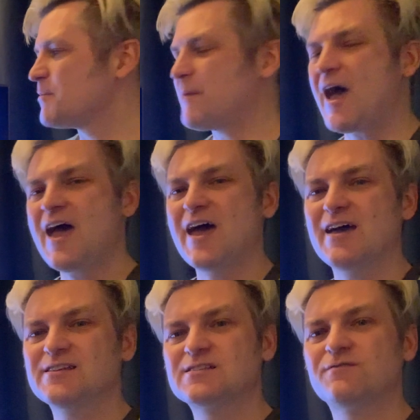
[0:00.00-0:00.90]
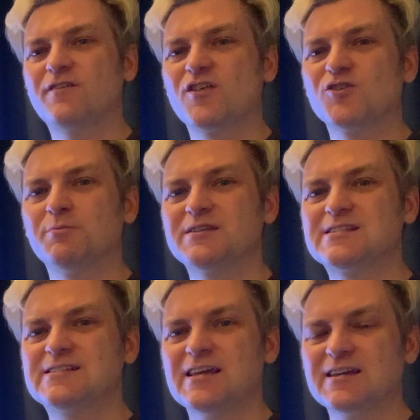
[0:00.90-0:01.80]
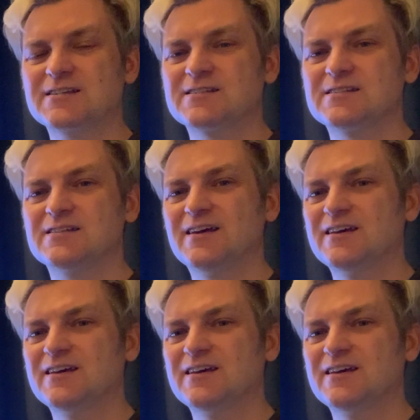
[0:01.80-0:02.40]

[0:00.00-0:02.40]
pairs for the numbers 6,